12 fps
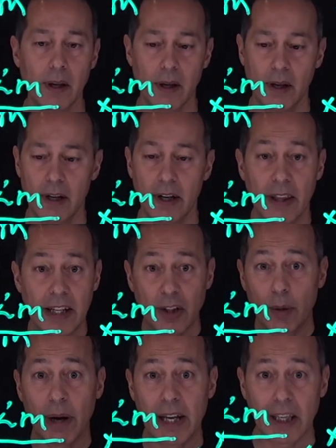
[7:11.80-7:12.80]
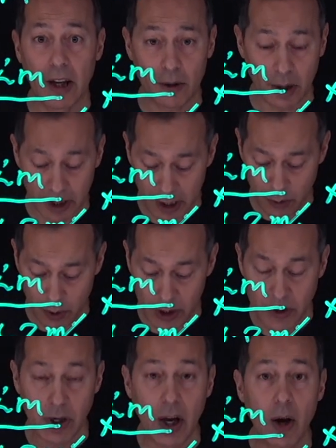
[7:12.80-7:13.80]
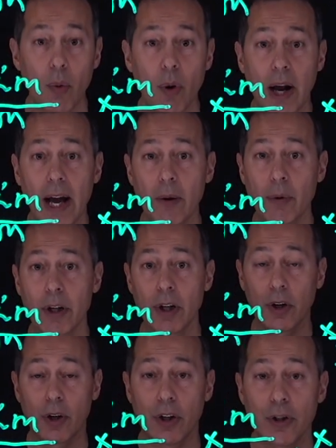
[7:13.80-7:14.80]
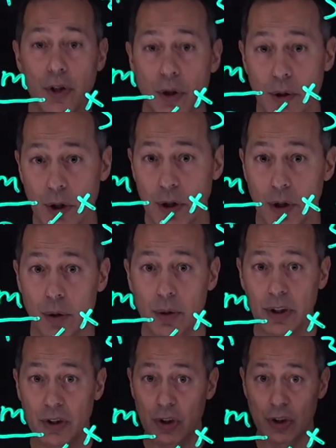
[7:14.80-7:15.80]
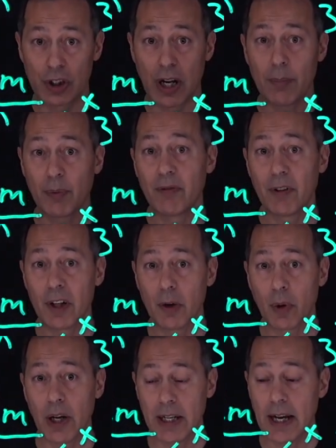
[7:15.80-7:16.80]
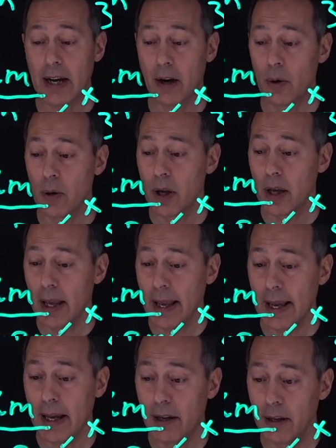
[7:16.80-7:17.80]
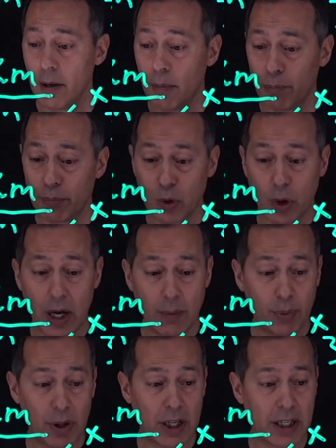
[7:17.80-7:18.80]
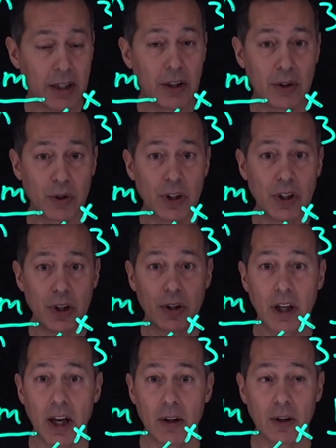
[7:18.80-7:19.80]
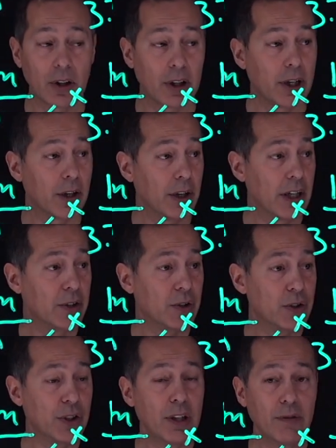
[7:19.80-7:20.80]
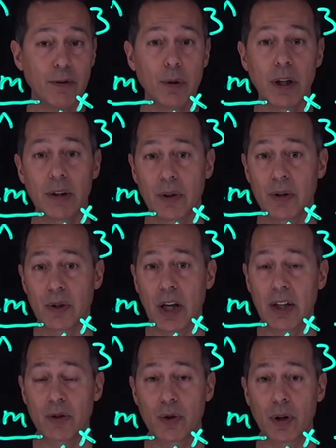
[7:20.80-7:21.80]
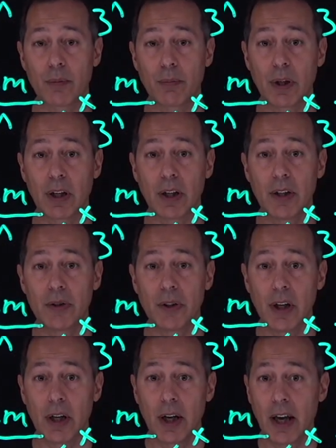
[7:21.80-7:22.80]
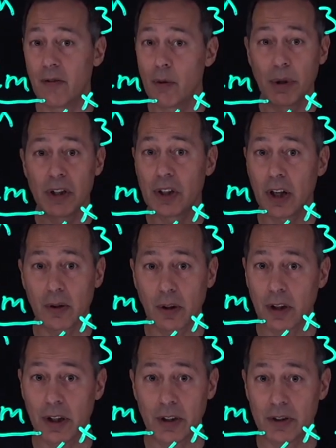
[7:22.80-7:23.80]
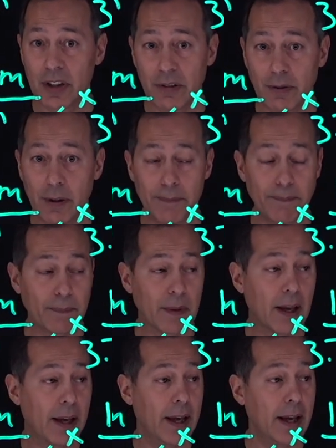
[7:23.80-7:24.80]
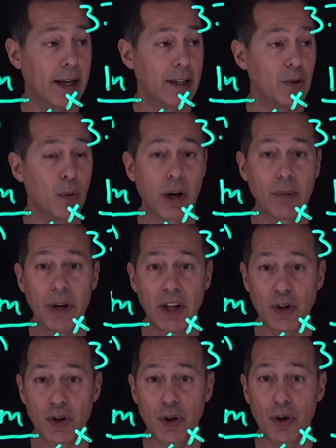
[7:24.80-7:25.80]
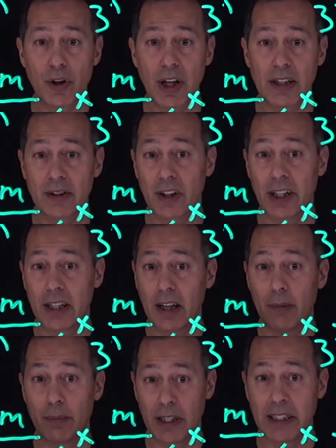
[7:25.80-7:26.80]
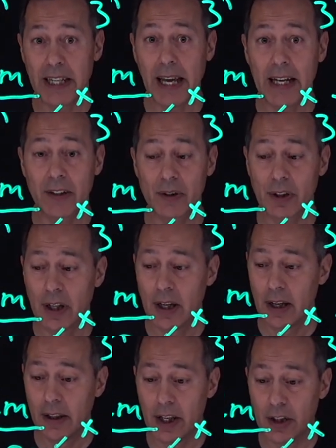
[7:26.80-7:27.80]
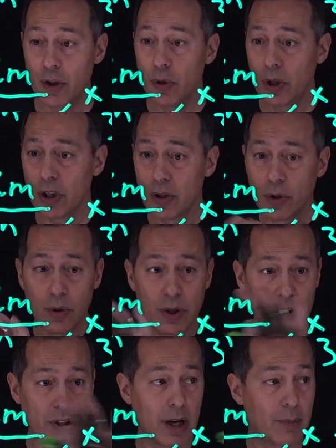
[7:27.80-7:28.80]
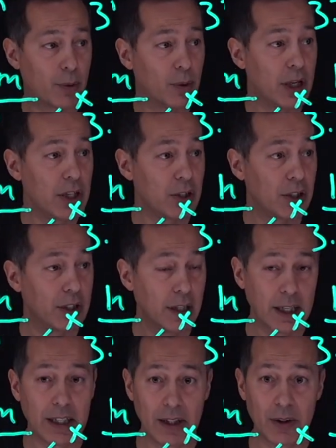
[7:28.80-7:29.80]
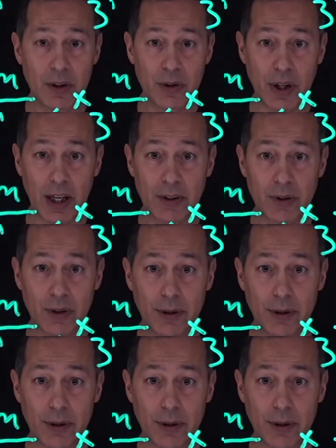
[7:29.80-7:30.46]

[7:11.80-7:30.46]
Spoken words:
Now that's how my calculator works. What I would encourage you to do is just stop the video right now and try plugging this into your calculator and see if you get this answer, because everybody's calculator is different, and you want to make sure that, like, come a test, that you can do this operation and get this answer.